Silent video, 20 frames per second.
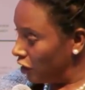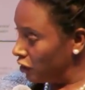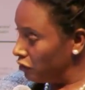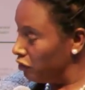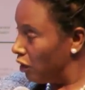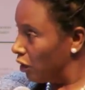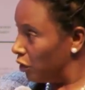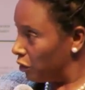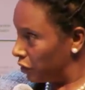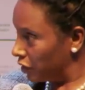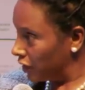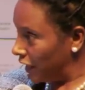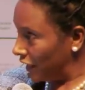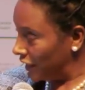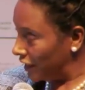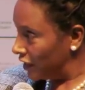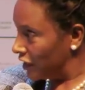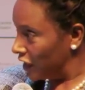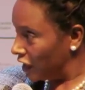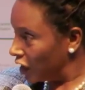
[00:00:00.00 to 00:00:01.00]
growth
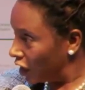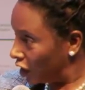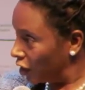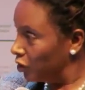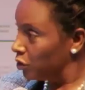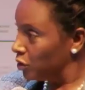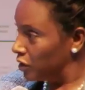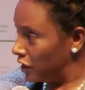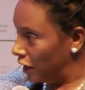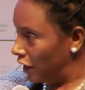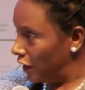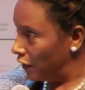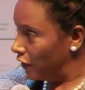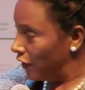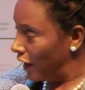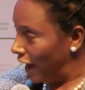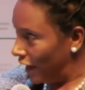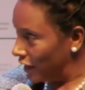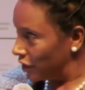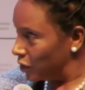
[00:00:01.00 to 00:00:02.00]
that is
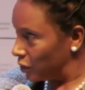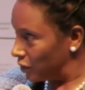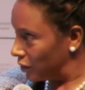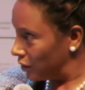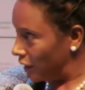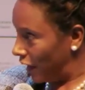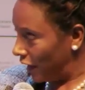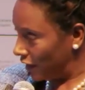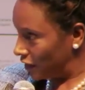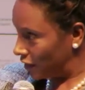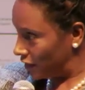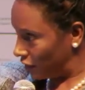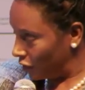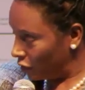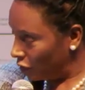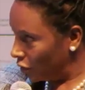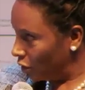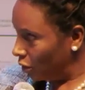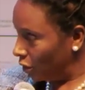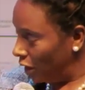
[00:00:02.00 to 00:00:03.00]
inclusive as
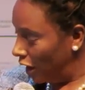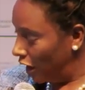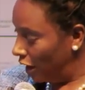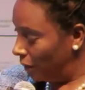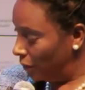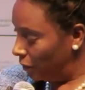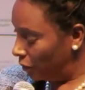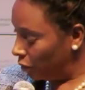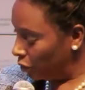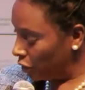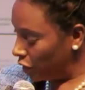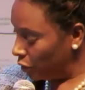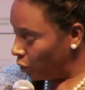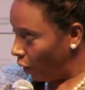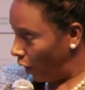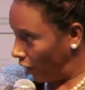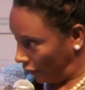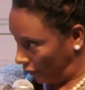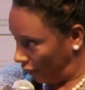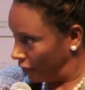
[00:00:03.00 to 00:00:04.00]
we
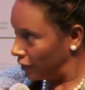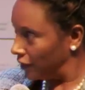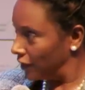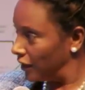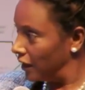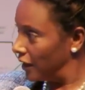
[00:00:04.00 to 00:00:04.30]
want.